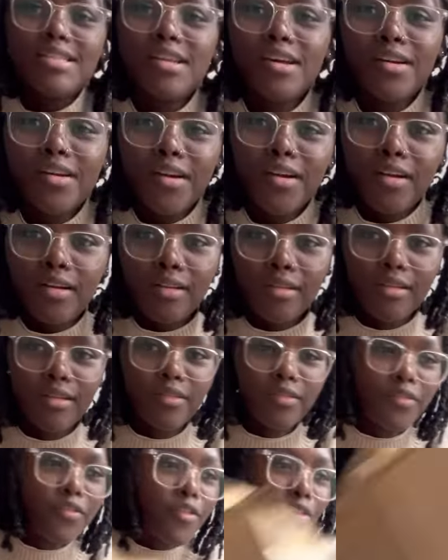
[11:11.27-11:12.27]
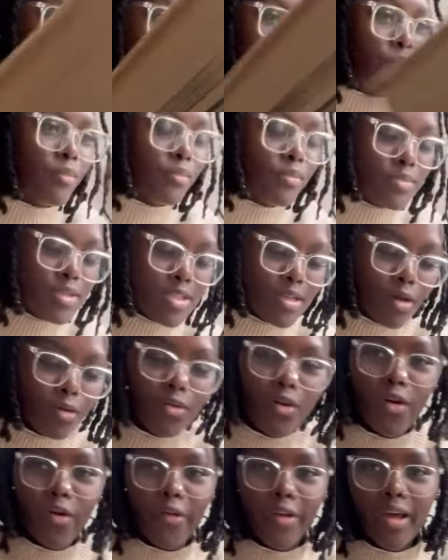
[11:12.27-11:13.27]
a girl from South
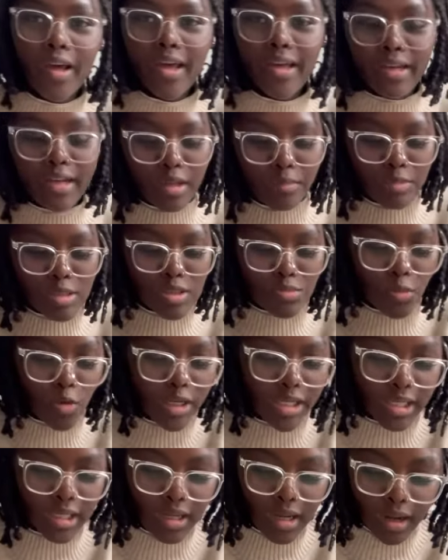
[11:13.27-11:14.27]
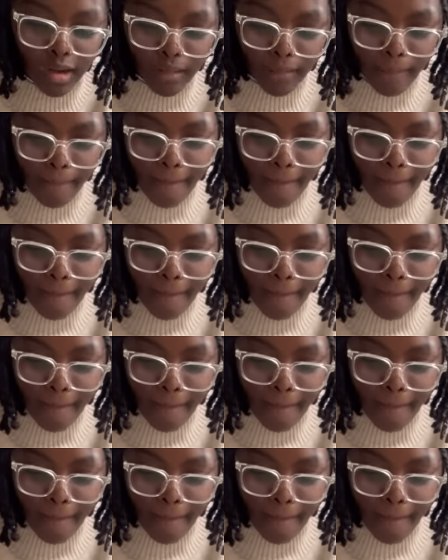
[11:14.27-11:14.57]
Korea, her name is Monica.